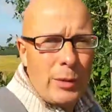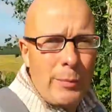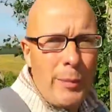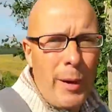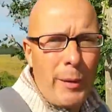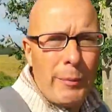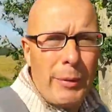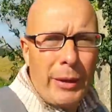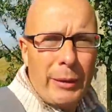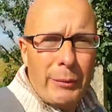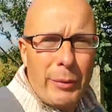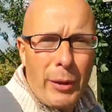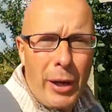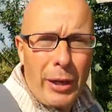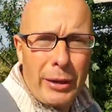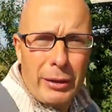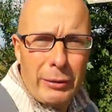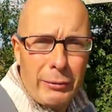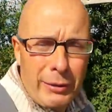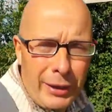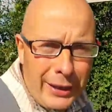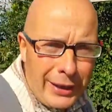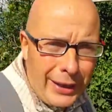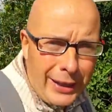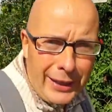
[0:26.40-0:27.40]
a public
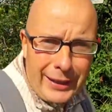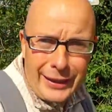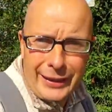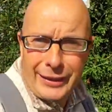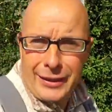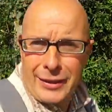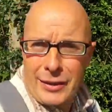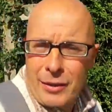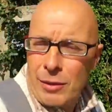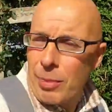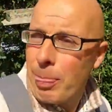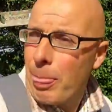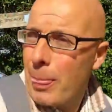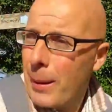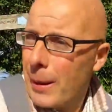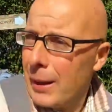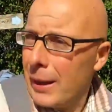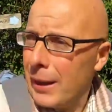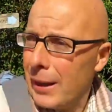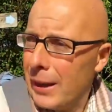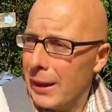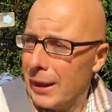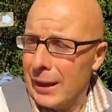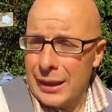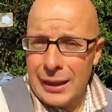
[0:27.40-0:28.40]
bridleway here,
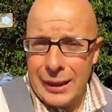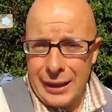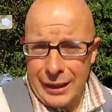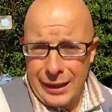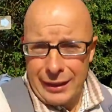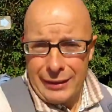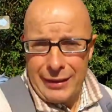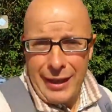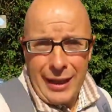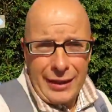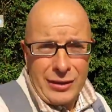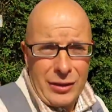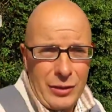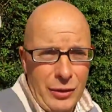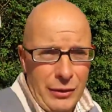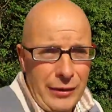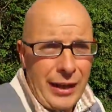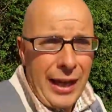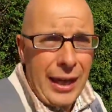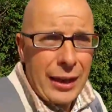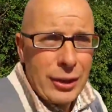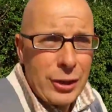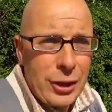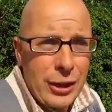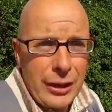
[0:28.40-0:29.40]
but that's not
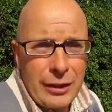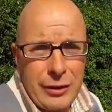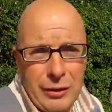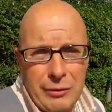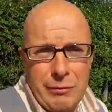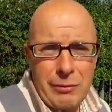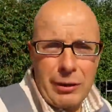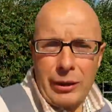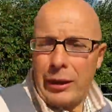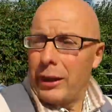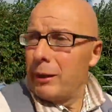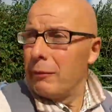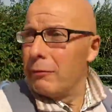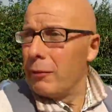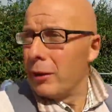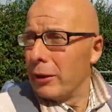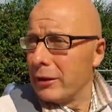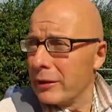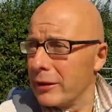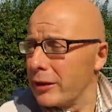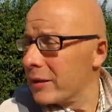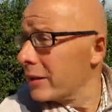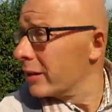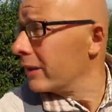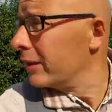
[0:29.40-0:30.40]
actually the one I
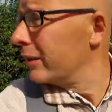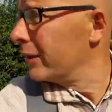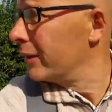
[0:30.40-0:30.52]
want.